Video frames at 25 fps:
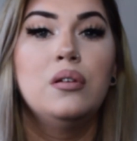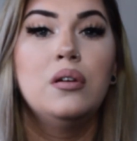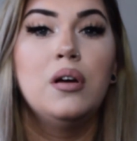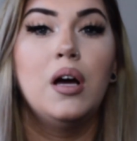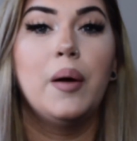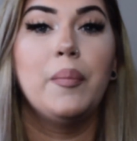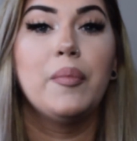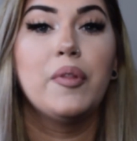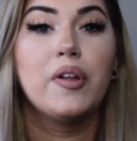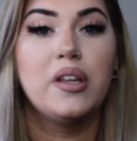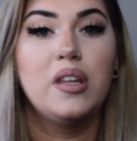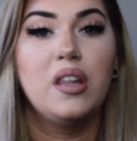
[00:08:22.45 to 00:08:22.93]

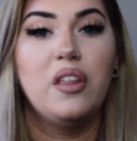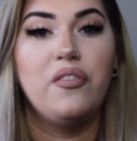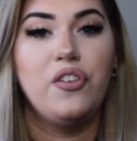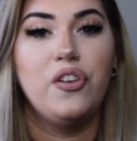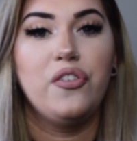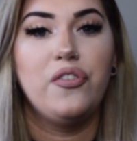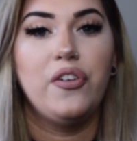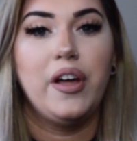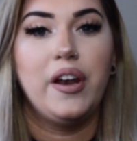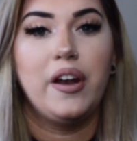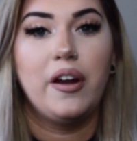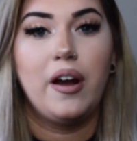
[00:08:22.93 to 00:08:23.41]
I'm looking at the
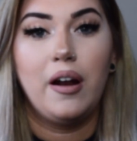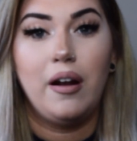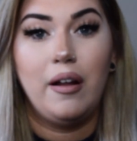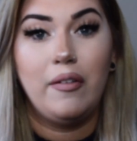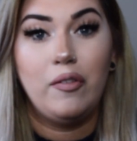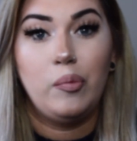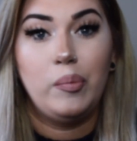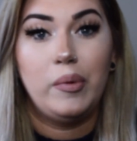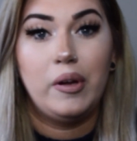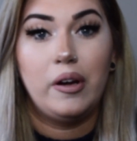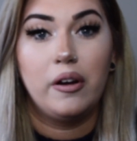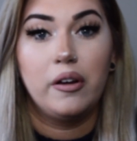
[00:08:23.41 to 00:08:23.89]
viewfinder and I
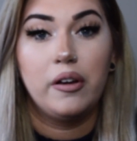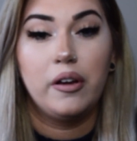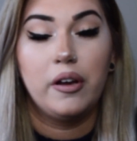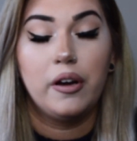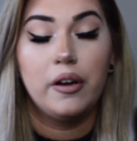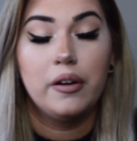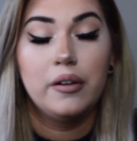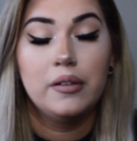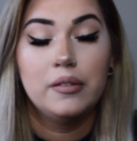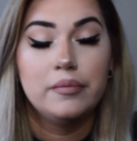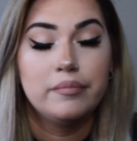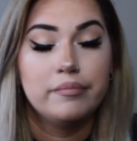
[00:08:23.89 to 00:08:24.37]
have me right
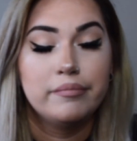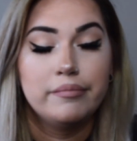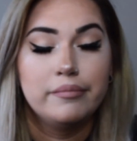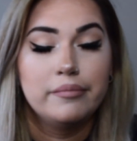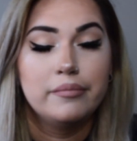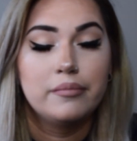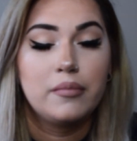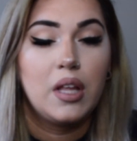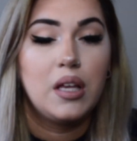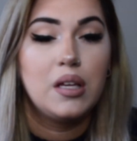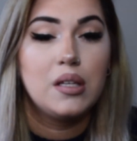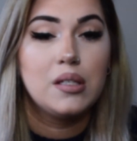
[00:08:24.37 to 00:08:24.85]
here.
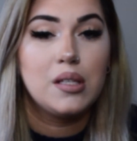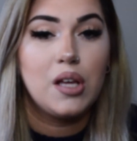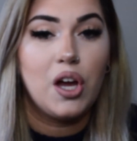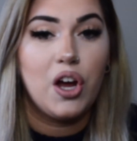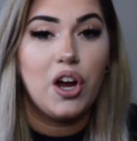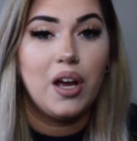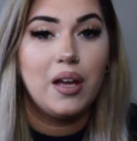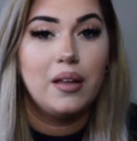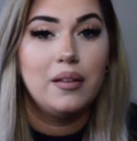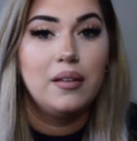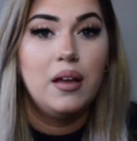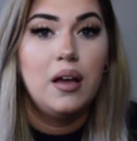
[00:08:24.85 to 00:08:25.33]

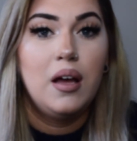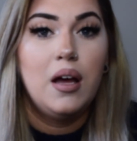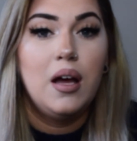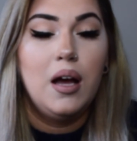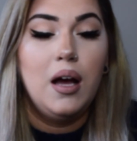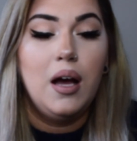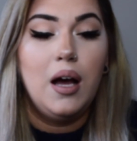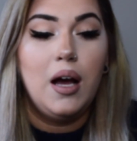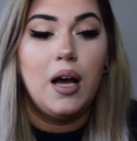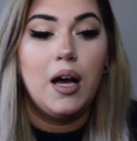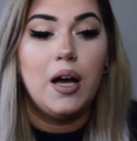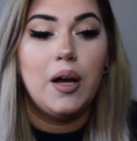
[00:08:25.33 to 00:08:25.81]
Sorry.
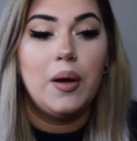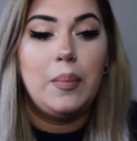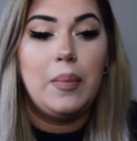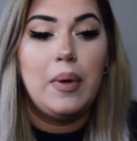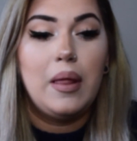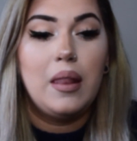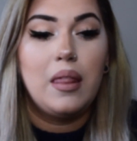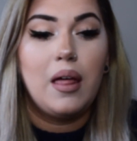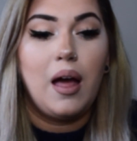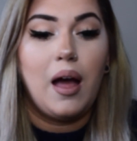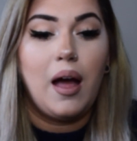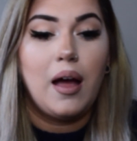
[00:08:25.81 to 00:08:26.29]

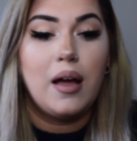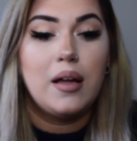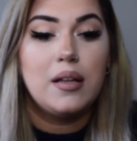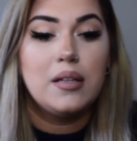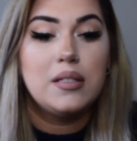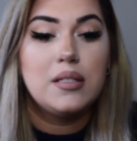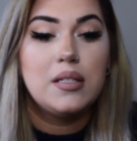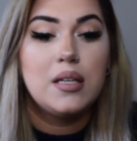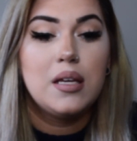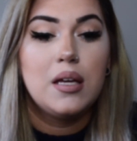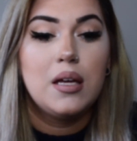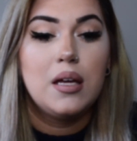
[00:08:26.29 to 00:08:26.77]

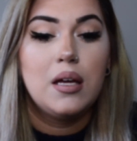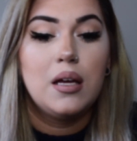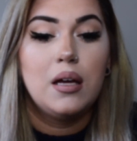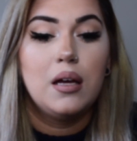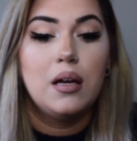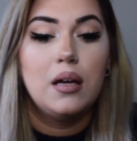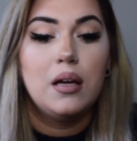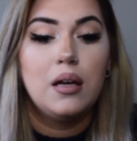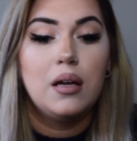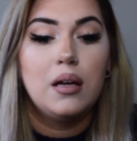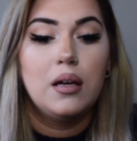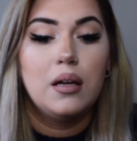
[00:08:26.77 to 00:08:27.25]
That
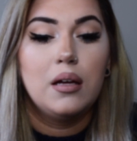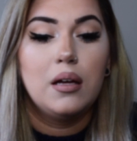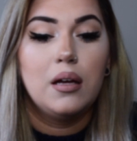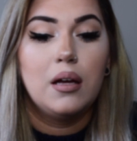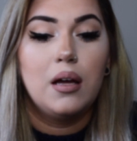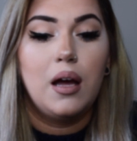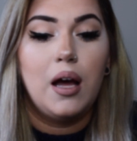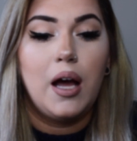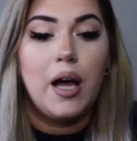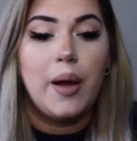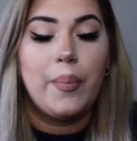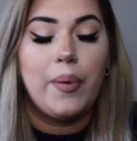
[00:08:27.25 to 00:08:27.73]

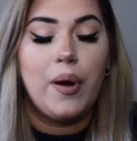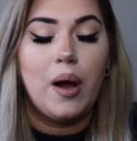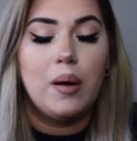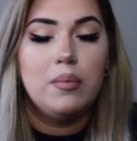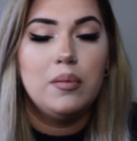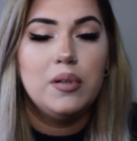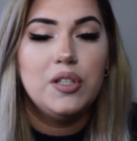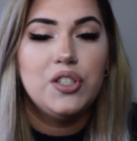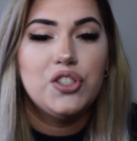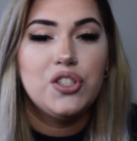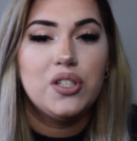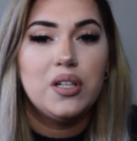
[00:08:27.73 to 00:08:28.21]
I
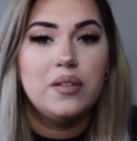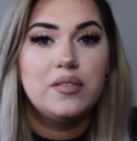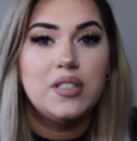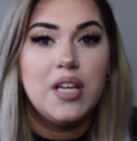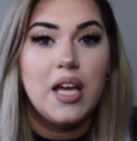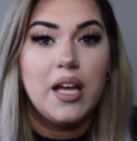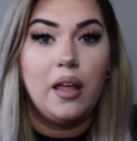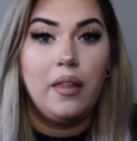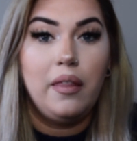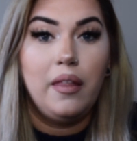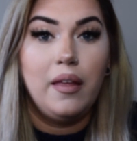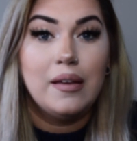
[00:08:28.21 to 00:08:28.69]
probably should have
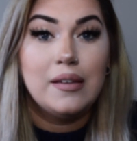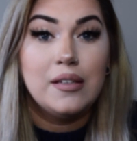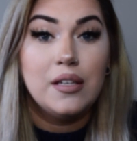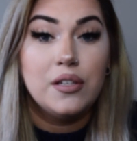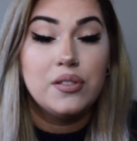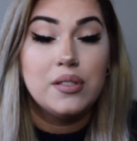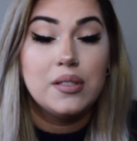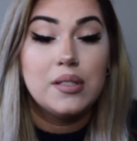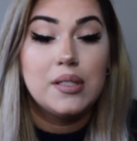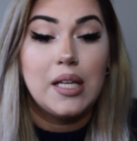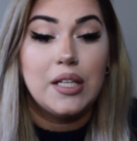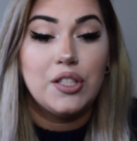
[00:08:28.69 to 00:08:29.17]
taken the
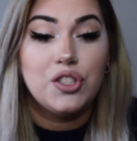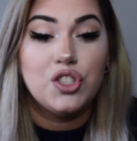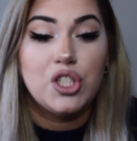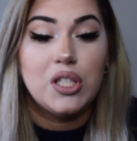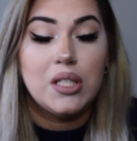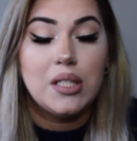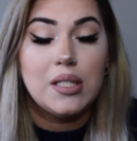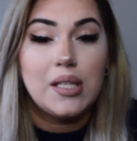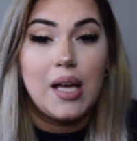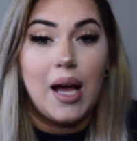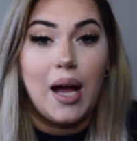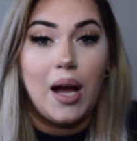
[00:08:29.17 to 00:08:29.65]

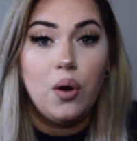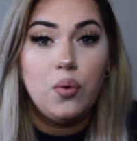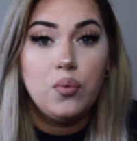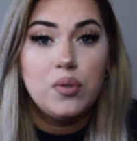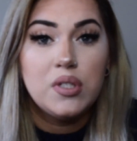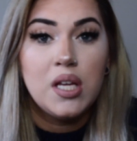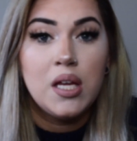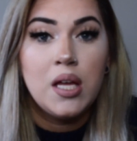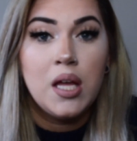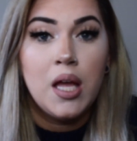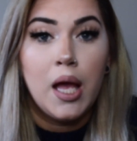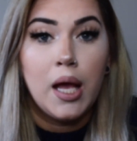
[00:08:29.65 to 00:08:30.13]
extensions
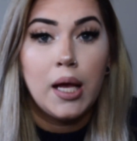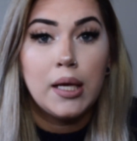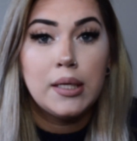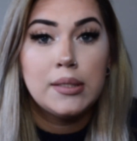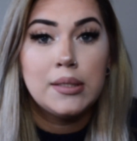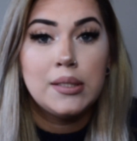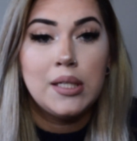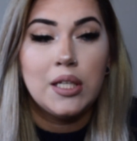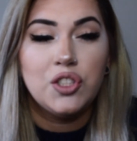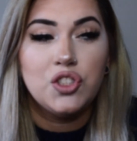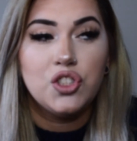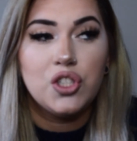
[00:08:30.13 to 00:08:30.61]
out.
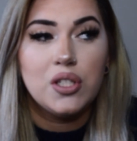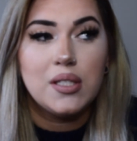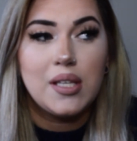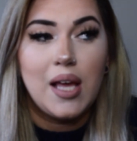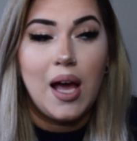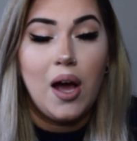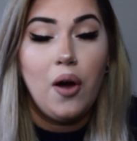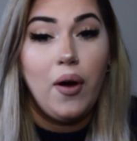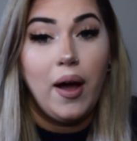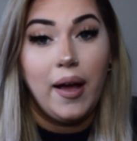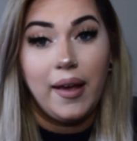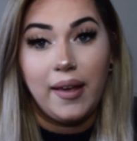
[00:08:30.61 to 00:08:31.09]

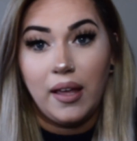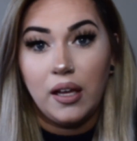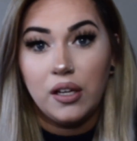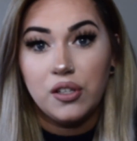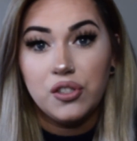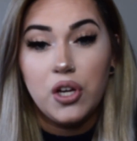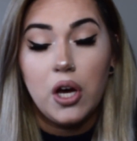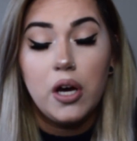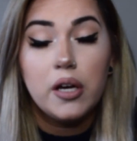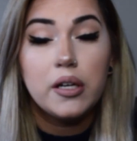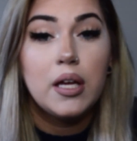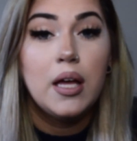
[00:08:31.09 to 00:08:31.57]
I can't
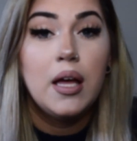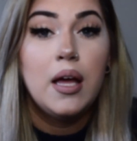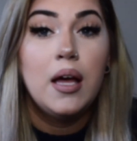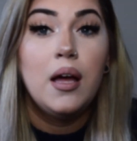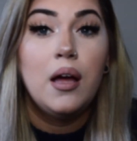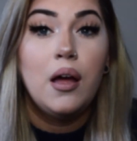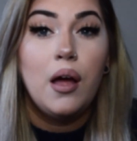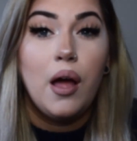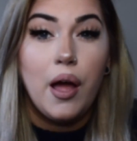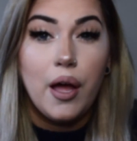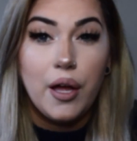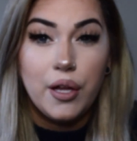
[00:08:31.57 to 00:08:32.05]
talk.
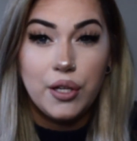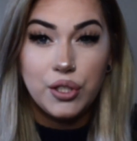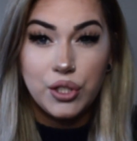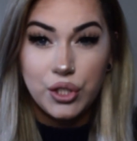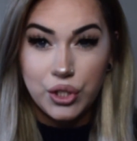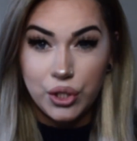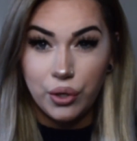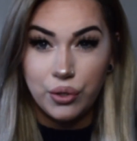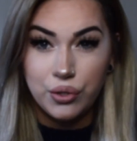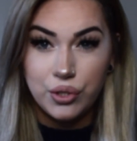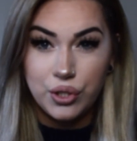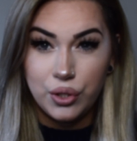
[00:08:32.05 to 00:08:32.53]
And
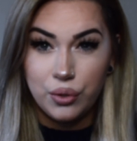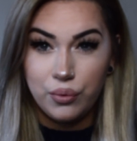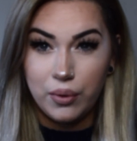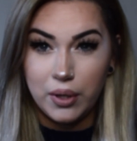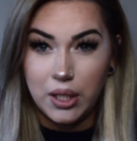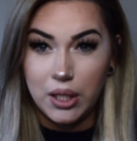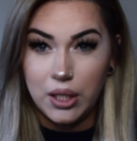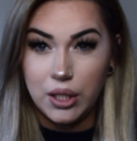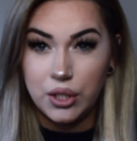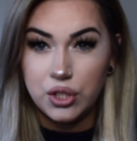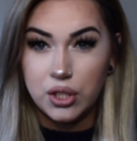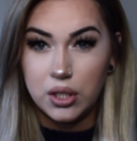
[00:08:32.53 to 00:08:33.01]
showed you
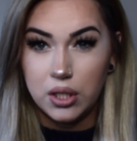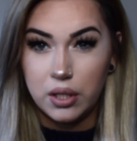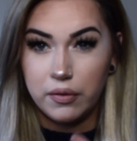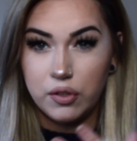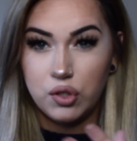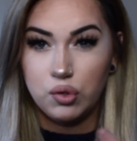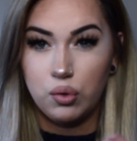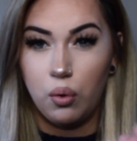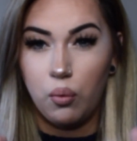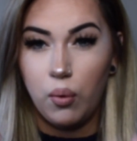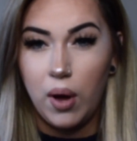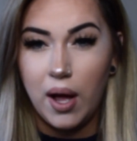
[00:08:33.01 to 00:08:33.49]
what each
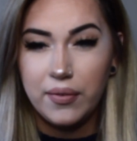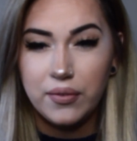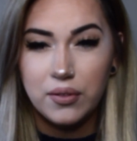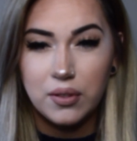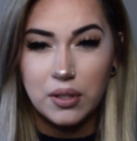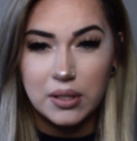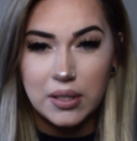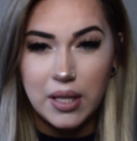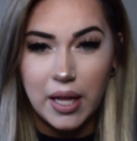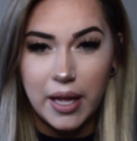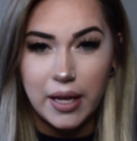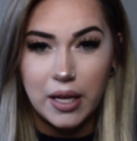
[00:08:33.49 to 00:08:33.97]
individual weft
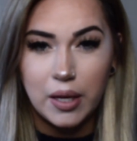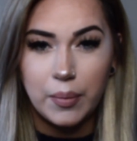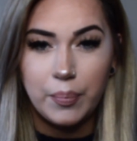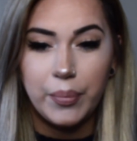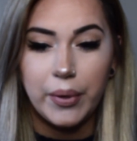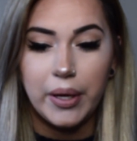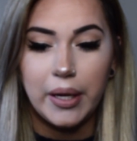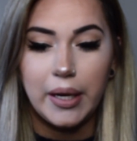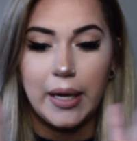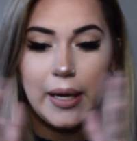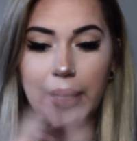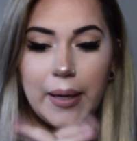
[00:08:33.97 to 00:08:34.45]
looked like,
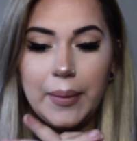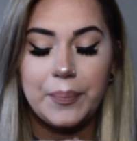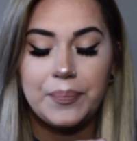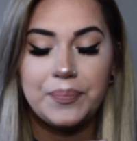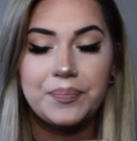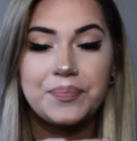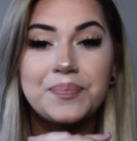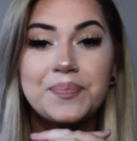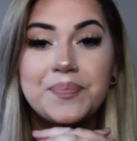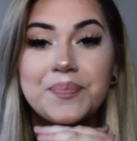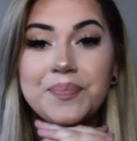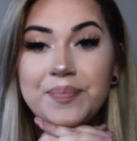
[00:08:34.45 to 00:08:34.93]
but
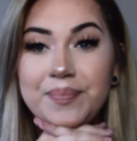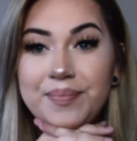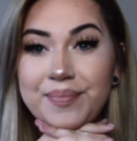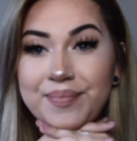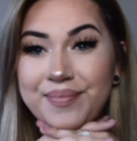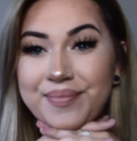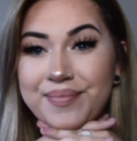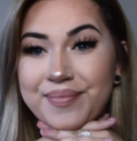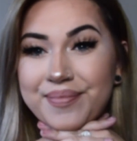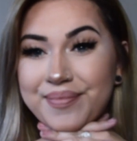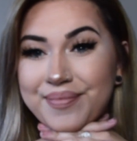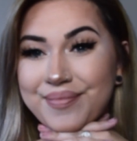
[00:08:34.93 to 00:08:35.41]

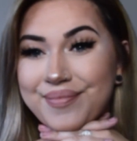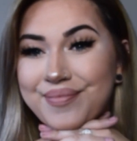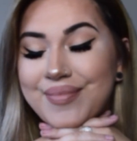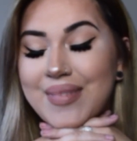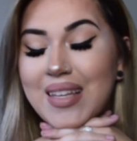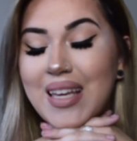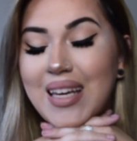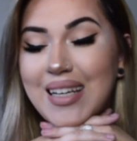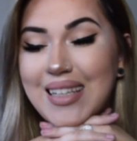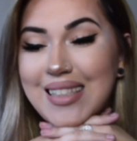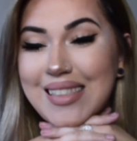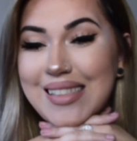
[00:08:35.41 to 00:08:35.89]

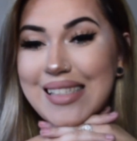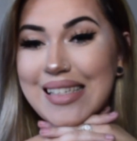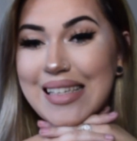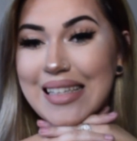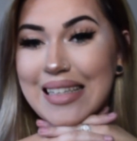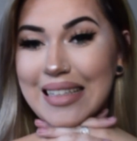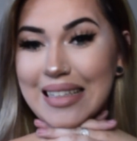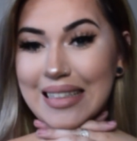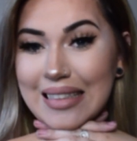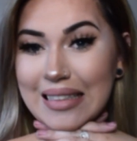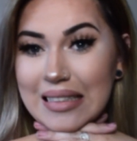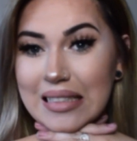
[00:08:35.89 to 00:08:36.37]
I
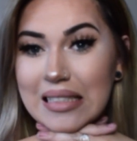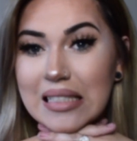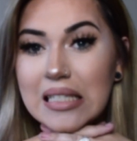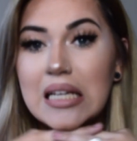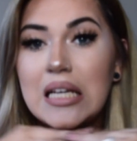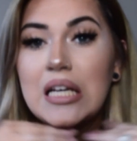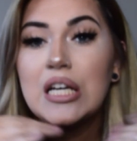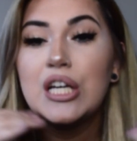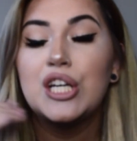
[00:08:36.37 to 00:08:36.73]
didn't.